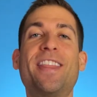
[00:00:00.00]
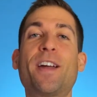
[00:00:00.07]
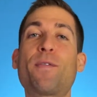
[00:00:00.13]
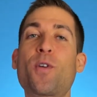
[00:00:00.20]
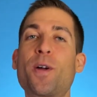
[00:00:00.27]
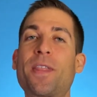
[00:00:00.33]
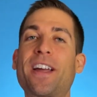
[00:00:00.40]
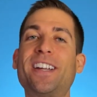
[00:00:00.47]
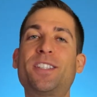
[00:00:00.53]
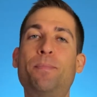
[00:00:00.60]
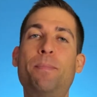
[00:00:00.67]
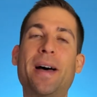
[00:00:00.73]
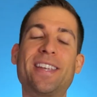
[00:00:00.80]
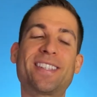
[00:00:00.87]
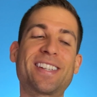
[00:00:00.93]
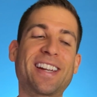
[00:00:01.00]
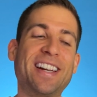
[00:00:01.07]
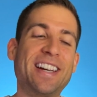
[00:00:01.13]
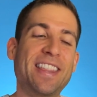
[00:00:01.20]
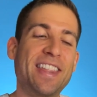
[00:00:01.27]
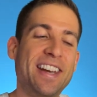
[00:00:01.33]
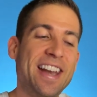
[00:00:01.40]
Therefore, I think it's best to
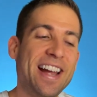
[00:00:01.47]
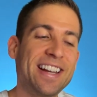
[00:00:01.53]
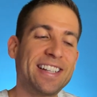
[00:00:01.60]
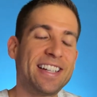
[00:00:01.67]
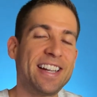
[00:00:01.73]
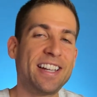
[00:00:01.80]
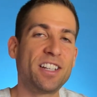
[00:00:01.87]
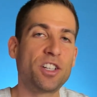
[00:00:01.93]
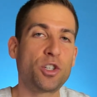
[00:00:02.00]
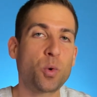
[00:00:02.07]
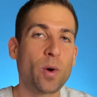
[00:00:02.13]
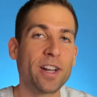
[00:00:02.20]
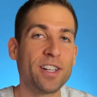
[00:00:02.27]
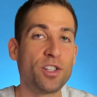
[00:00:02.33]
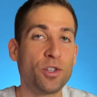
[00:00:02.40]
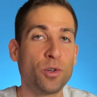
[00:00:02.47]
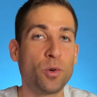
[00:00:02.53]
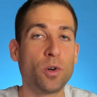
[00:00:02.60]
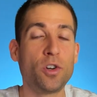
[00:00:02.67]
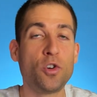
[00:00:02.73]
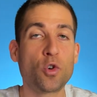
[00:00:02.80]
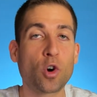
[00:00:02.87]
get into the 19 to
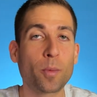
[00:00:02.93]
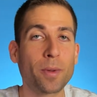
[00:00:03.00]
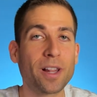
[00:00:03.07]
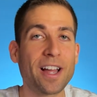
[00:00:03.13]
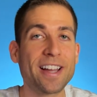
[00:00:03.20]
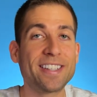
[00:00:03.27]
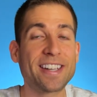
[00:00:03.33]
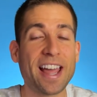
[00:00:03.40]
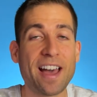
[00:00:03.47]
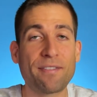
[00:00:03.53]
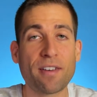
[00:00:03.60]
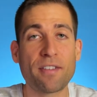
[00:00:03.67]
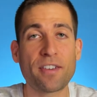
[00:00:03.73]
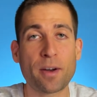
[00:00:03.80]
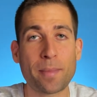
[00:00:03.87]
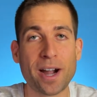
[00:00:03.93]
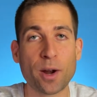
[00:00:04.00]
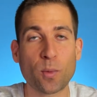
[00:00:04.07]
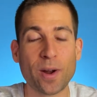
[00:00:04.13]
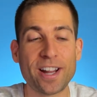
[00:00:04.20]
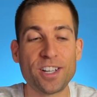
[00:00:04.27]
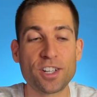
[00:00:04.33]
22 normalized
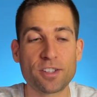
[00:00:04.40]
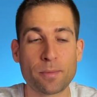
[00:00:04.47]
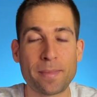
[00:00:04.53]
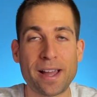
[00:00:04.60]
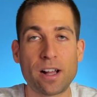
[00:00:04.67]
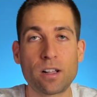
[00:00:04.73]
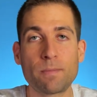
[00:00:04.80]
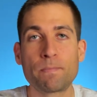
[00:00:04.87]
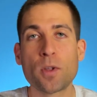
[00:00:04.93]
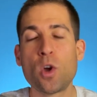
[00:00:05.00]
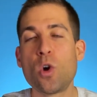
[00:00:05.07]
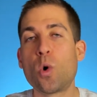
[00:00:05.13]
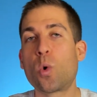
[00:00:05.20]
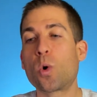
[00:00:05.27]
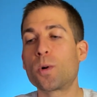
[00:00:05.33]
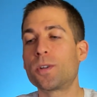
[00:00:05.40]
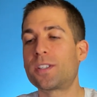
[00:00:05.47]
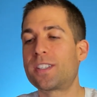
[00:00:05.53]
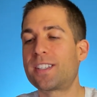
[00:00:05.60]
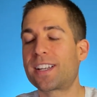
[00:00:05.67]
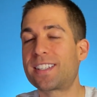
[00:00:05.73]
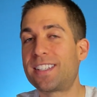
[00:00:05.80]
FFMI range as a male, or
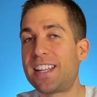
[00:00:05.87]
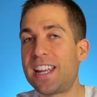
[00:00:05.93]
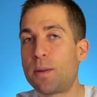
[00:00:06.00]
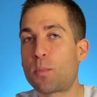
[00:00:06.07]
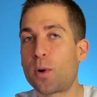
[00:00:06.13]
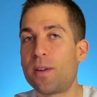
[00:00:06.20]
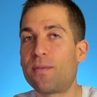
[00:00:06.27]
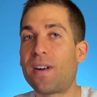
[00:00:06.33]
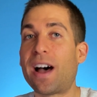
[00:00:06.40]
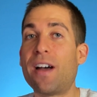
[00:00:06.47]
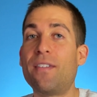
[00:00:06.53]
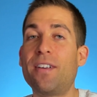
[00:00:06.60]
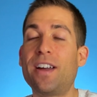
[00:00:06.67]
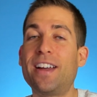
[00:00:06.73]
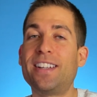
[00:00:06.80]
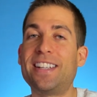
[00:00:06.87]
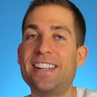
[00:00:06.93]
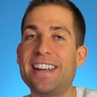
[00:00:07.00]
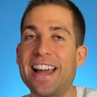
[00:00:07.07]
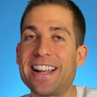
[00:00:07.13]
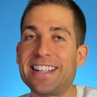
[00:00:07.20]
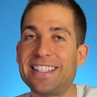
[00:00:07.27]
16.5 to
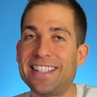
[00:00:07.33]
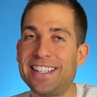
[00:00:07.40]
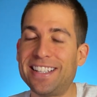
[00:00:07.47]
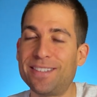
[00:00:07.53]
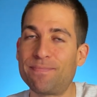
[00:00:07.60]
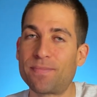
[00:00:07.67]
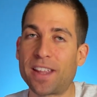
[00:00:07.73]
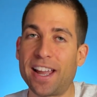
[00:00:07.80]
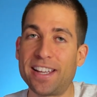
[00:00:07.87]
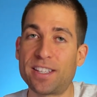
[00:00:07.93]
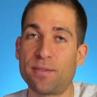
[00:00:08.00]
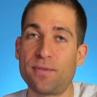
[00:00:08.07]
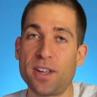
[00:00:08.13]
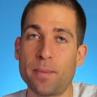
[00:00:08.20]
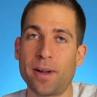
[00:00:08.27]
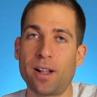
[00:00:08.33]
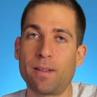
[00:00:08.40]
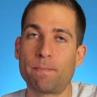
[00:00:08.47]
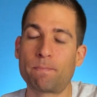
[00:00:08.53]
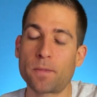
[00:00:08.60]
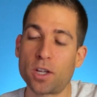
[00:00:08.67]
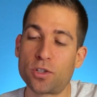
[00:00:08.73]
19 as a
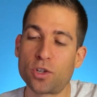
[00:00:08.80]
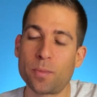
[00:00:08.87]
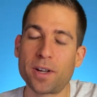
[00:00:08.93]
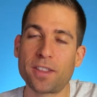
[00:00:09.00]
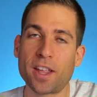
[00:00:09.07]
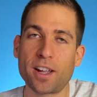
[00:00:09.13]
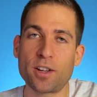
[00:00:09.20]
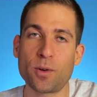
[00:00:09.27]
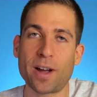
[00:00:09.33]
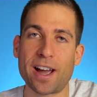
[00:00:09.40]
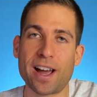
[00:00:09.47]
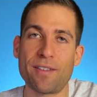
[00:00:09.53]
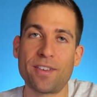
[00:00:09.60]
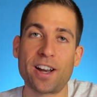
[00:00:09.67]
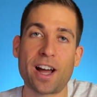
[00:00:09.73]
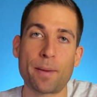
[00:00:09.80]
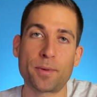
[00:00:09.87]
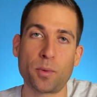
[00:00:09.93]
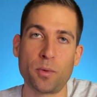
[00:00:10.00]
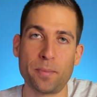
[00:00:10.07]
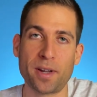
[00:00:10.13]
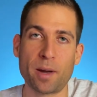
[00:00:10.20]
female assuming that you have an
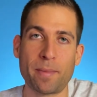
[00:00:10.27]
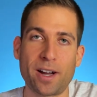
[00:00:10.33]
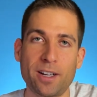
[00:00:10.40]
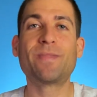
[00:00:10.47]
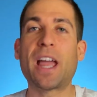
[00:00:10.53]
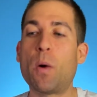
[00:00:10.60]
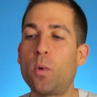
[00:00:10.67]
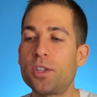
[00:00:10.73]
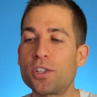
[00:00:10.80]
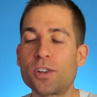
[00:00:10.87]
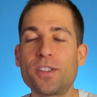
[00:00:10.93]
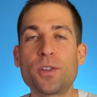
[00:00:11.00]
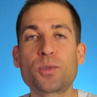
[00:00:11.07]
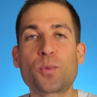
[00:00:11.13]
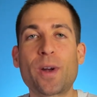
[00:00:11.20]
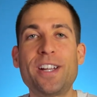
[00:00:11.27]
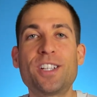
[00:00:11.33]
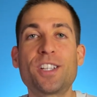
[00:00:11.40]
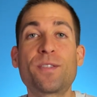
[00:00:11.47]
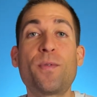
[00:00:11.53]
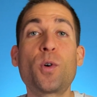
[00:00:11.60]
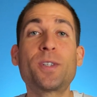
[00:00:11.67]
optimal BMI. And once you're in those
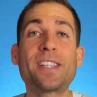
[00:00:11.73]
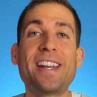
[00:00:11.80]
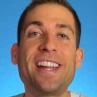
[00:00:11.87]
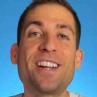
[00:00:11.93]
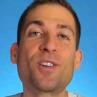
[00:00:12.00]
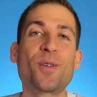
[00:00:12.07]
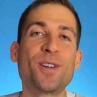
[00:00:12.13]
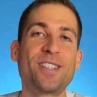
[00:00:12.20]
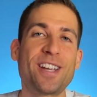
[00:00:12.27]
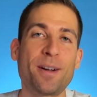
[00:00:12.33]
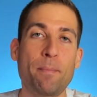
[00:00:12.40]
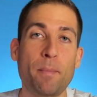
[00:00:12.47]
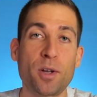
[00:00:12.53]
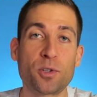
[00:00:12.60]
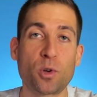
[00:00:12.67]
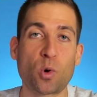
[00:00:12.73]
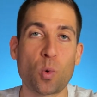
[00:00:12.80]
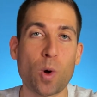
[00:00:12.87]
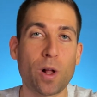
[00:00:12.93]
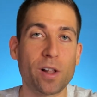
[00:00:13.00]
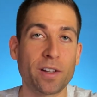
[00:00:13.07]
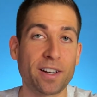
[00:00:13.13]
ranges, focus on increasing muscle
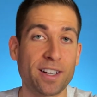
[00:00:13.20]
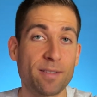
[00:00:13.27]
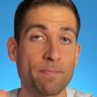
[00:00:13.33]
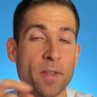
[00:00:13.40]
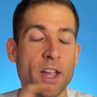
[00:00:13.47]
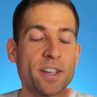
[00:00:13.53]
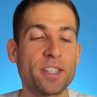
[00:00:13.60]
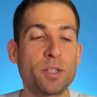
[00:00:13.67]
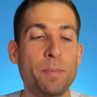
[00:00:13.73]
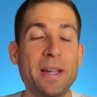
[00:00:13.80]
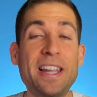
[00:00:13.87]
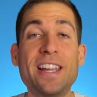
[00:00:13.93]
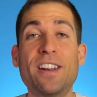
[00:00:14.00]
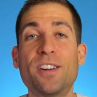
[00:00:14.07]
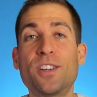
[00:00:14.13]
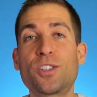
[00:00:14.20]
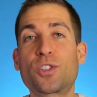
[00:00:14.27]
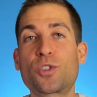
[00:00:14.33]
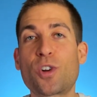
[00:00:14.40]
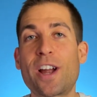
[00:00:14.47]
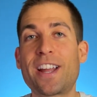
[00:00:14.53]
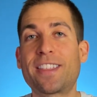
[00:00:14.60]
quality. Speed,
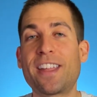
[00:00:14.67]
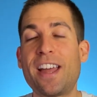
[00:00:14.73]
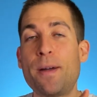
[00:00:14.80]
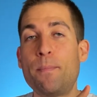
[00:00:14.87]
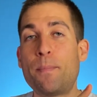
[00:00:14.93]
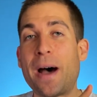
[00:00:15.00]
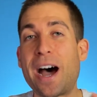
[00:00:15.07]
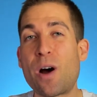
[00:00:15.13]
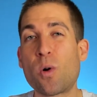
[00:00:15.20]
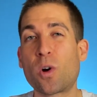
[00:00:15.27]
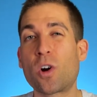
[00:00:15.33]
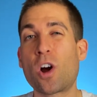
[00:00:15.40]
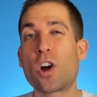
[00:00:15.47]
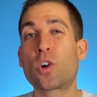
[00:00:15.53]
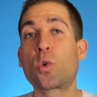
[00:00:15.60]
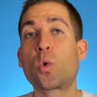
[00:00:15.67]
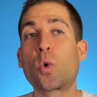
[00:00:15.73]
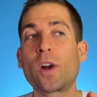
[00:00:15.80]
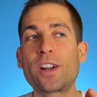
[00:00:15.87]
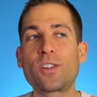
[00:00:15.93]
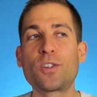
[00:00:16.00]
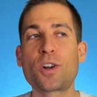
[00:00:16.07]
strength, and power are
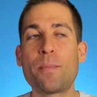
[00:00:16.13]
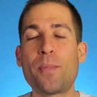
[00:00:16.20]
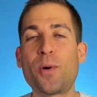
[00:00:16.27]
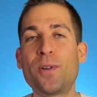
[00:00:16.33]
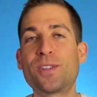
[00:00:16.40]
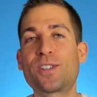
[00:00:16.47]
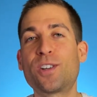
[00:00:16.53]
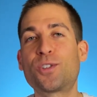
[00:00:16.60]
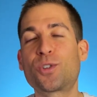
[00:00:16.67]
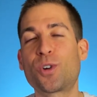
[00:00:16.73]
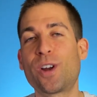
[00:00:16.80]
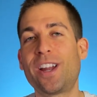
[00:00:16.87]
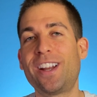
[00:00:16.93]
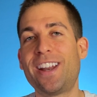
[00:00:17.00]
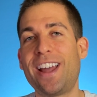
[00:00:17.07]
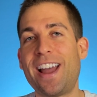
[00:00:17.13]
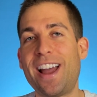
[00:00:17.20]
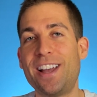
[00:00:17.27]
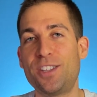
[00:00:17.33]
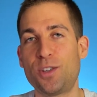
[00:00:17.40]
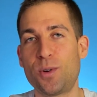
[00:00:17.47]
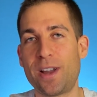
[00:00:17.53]
critical components to train
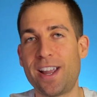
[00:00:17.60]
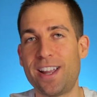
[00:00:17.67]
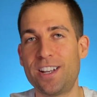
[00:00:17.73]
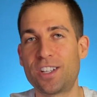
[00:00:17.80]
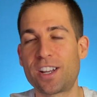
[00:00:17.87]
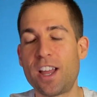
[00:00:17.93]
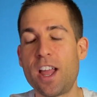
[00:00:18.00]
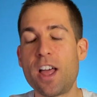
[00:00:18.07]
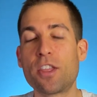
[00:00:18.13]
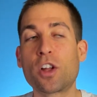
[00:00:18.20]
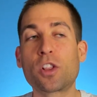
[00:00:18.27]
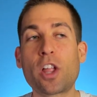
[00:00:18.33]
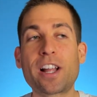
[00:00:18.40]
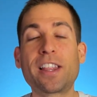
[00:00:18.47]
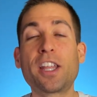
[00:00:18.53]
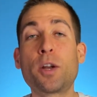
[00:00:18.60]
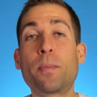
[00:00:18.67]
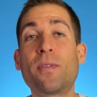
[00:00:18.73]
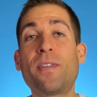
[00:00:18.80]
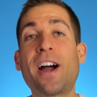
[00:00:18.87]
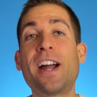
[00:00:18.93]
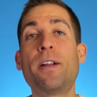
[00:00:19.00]
as you age. They're likely to
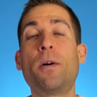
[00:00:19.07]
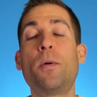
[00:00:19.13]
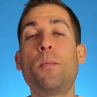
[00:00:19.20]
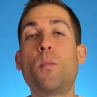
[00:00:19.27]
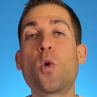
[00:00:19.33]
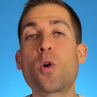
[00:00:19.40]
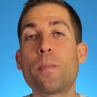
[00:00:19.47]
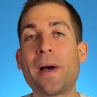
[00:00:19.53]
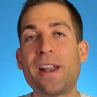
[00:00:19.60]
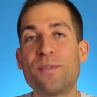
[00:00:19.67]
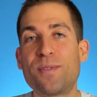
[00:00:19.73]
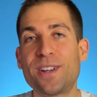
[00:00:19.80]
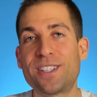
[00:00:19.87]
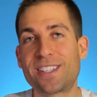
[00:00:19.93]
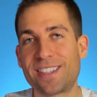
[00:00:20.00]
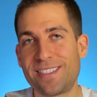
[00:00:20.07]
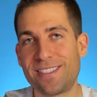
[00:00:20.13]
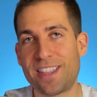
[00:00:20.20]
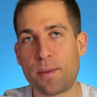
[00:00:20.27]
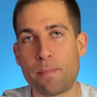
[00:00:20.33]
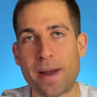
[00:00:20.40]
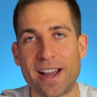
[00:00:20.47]
provide more benefits
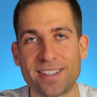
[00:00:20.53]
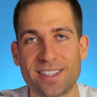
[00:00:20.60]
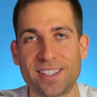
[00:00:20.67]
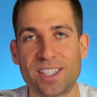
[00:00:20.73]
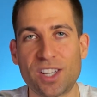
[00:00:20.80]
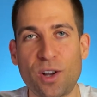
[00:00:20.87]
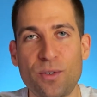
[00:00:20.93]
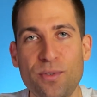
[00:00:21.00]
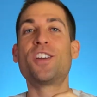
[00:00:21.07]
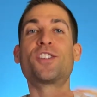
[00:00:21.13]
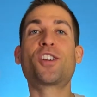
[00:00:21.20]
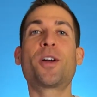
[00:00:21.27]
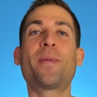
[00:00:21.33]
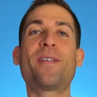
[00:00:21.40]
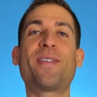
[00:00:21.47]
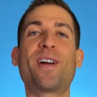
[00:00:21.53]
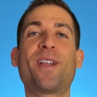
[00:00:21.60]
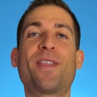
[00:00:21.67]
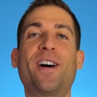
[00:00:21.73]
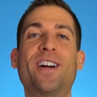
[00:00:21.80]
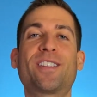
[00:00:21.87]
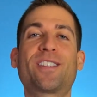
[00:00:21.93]
than mass itself. So here are my
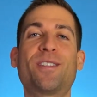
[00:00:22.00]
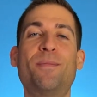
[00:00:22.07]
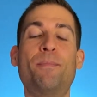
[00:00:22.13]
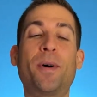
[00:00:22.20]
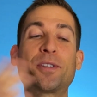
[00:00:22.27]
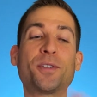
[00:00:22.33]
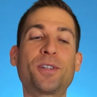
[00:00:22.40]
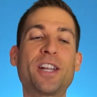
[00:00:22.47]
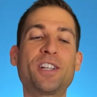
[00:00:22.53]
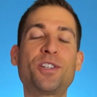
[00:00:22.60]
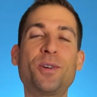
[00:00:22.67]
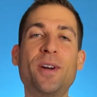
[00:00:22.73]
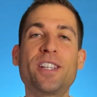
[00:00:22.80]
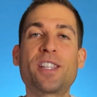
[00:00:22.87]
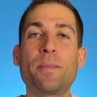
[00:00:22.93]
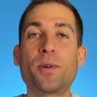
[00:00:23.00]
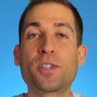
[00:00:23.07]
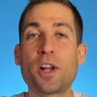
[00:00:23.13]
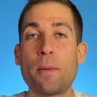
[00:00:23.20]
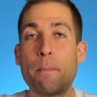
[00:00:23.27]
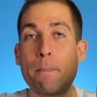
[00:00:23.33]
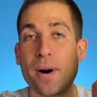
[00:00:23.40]
final thoughts. Muscle tissue is the
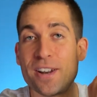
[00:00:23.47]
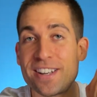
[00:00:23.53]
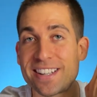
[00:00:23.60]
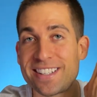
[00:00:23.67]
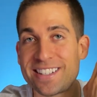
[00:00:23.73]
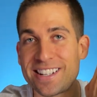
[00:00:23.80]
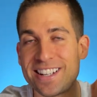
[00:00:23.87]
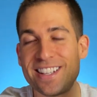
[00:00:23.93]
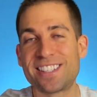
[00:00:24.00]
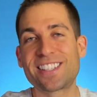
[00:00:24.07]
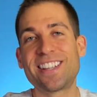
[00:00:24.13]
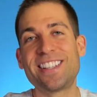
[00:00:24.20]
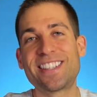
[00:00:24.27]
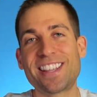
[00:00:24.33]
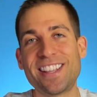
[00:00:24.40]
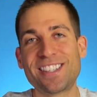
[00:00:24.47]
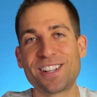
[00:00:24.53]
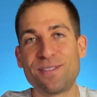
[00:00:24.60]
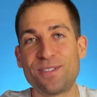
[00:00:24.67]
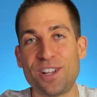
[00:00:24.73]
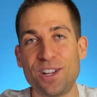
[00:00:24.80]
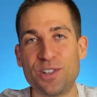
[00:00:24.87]
most abundant insulin
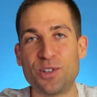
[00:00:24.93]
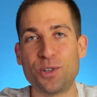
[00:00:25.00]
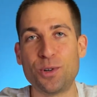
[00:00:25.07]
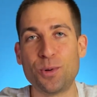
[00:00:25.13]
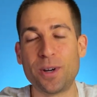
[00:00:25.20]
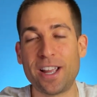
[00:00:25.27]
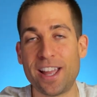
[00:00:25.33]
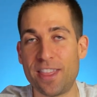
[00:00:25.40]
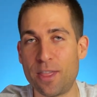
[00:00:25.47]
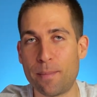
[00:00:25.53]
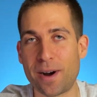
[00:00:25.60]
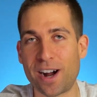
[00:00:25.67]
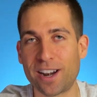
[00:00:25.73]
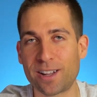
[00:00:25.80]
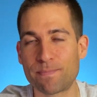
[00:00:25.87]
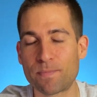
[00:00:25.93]
sensitive tissue in the body.